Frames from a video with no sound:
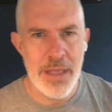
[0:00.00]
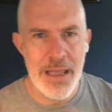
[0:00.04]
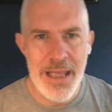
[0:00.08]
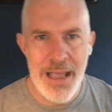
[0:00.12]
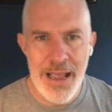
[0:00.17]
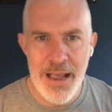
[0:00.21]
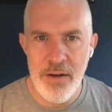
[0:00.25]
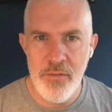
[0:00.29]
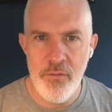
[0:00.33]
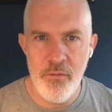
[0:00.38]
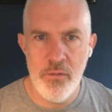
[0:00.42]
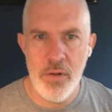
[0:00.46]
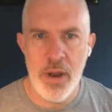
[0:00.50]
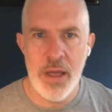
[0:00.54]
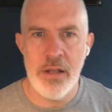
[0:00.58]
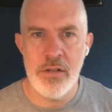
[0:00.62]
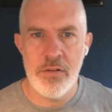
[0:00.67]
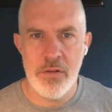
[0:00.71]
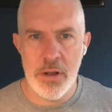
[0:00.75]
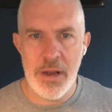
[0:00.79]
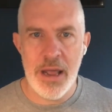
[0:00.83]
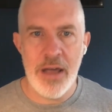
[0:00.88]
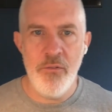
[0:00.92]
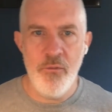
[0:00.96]
they have, like,
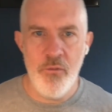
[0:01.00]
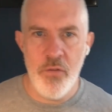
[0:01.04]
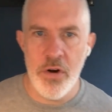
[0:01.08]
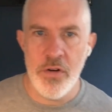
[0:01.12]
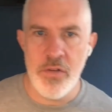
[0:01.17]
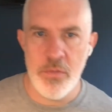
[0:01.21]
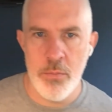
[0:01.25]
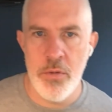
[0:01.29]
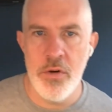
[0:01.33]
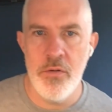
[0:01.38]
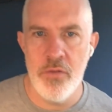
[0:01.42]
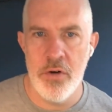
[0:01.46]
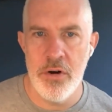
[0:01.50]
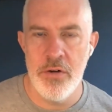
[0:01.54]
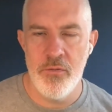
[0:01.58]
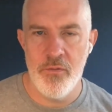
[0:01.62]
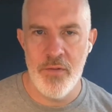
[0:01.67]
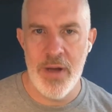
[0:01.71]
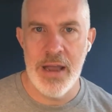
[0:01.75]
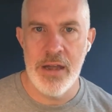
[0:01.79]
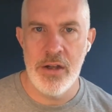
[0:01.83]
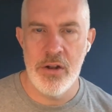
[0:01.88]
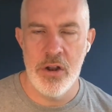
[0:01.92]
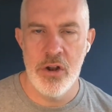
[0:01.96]
so that first mover
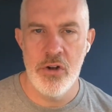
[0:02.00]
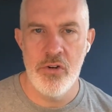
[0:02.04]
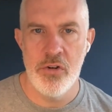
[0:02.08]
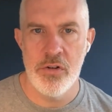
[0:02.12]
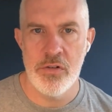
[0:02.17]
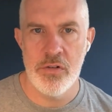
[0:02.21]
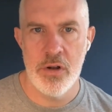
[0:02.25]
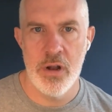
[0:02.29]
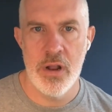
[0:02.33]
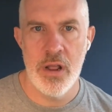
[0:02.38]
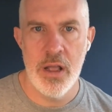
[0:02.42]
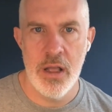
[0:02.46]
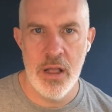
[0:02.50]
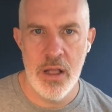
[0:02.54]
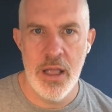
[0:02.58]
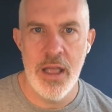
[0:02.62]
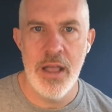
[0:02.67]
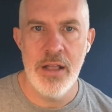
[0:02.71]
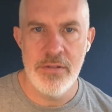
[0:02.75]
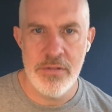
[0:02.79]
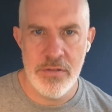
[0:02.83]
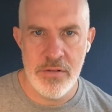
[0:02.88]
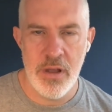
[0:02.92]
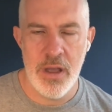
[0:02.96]
advantage
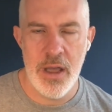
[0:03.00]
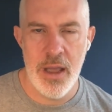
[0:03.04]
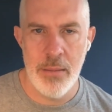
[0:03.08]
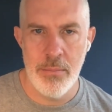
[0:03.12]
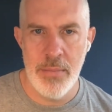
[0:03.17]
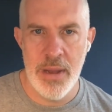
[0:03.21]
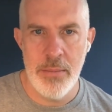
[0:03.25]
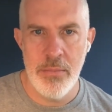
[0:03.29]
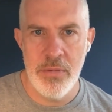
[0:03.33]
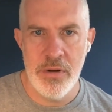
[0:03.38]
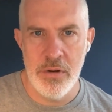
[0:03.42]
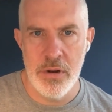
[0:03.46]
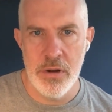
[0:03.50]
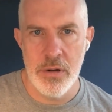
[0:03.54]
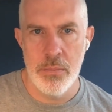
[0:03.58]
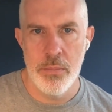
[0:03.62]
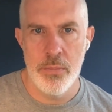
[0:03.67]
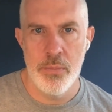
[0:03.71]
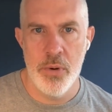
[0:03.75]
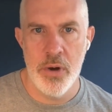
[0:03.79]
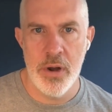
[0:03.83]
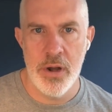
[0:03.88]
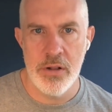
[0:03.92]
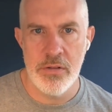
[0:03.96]
is time limited,
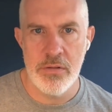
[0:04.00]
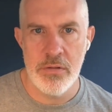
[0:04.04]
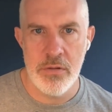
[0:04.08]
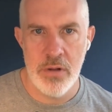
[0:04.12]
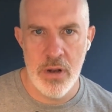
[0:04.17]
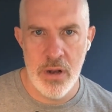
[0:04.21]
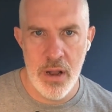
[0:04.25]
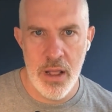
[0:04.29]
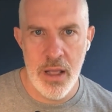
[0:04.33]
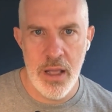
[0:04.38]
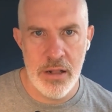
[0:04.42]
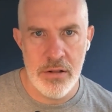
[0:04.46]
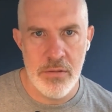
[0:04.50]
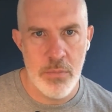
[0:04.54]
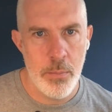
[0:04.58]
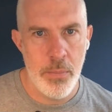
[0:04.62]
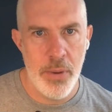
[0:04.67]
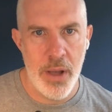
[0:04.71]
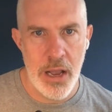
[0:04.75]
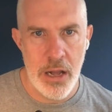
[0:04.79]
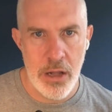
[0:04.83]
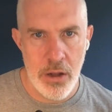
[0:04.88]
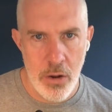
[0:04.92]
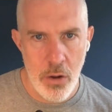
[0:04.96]
but it's
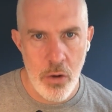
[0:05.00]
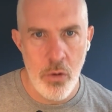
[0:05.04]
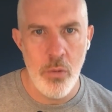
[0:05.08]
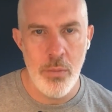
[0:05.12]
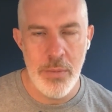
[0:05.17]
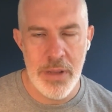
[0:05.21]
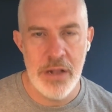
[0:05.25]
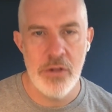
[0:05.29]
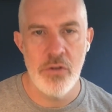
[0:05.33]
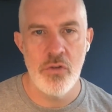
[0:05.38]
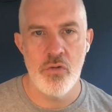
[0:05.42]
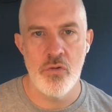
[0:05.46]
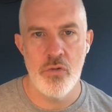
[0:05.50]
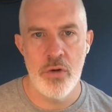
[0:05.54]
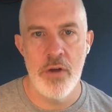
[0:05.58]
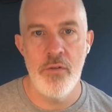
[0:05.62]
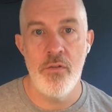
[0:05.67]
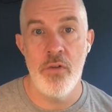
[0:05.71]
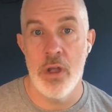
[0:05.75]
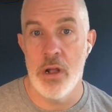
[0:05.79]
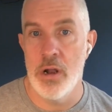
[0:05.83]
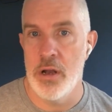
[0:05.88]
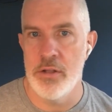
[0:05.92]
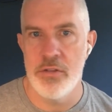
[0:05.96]
by no means
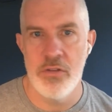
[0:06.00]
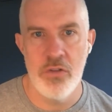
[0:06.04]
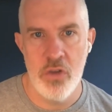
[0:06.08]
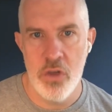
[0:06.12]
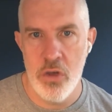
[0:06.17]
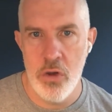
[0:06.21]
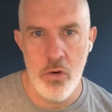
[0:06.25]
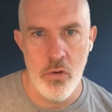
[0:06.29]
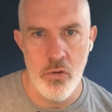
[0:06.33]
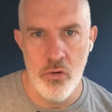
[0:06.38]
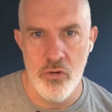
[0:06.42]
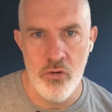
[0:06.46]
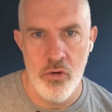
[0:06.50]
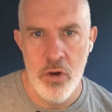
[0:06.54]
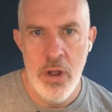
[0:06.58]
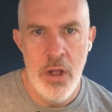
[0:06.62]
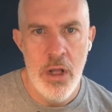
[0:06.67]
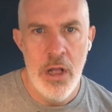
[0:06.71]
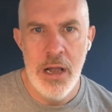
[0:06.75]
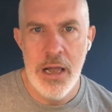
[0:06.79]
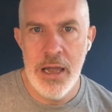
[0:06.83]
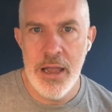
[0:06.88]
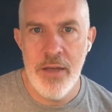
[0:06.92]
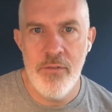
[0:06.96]
trivial. It's huge.
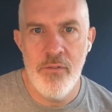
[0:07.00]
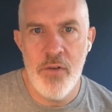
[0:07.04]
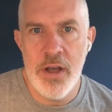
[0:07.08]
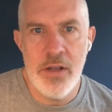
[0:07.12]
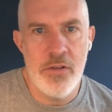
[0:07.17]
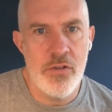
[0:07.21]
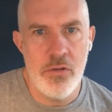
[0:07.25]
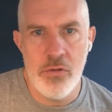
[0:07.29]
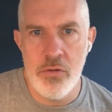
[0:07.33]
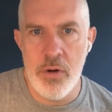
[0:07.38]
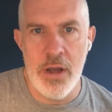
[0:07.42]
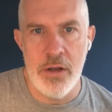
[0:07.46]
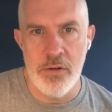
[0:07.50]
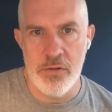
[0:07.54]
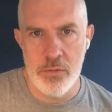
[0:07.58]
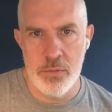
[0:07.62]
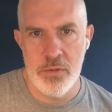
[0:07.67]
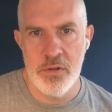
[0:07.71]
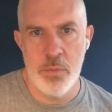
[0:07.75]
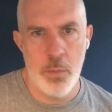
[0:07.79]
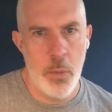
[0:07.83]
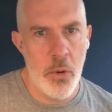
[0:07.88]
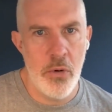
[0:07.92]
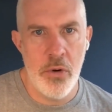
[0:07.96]
Levi Strauss,
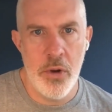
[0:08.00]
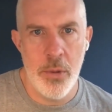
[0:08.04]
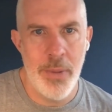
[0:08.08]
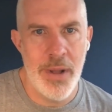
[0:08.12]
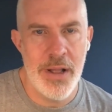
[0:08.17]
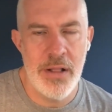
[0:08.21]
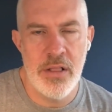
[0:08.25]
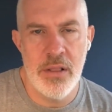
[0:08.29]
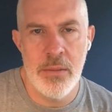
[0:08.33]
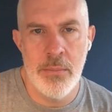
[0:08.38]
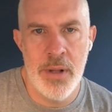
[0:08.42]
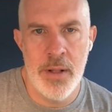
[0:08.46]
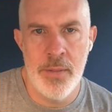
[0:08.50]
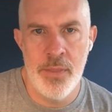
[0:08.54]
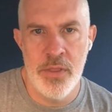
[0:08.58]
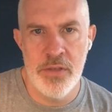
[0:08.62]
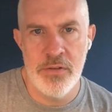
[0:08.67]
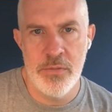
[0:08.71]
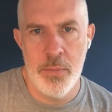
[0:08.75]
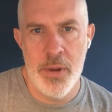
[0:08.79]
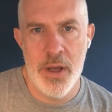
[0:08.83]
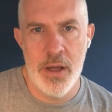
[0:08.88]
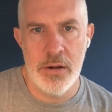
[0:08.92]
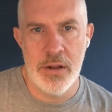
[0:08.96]
we spoke about them on
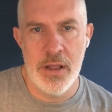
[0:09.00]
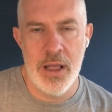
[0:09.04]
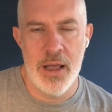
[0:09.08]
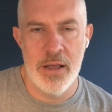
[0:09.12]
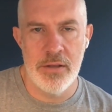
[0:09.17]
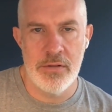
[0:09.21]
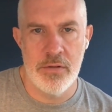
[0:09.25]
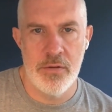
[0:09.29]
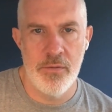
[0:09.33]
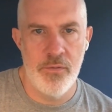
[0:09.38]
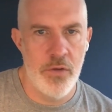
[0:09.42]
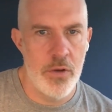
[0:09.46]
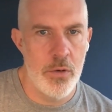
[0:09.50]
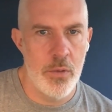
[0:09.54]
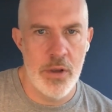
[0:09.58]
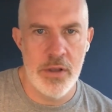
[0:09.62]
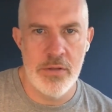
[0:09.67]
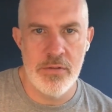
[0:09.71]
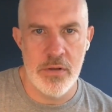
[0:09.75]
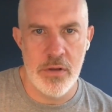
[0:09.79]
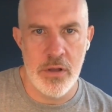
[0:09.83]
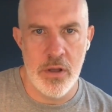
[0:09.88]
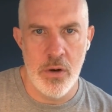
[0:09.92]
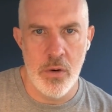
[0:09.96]
this podcast a few
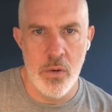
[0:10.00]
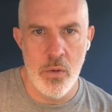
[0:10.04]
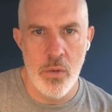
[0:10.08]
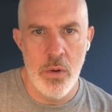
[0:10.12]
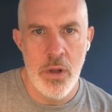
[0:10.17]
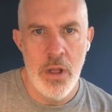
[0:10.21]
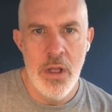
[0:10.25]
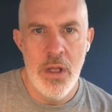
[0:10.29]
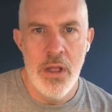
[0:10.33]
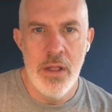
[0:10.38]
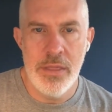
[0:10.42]
weeks ago.